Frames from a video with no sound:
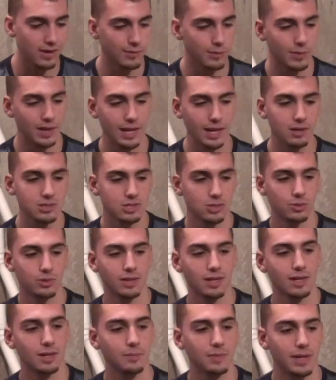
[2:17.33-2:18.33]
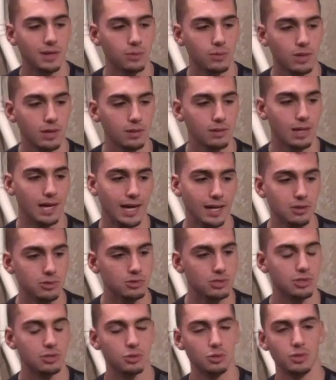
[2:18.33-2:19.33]
everybody else doing it. I'm like, well, I
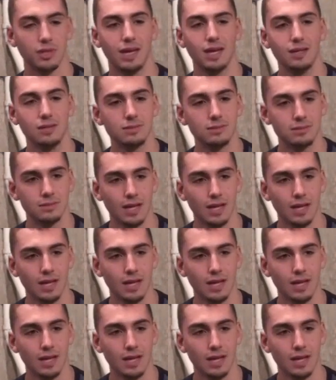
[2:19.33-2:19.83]
used to do that.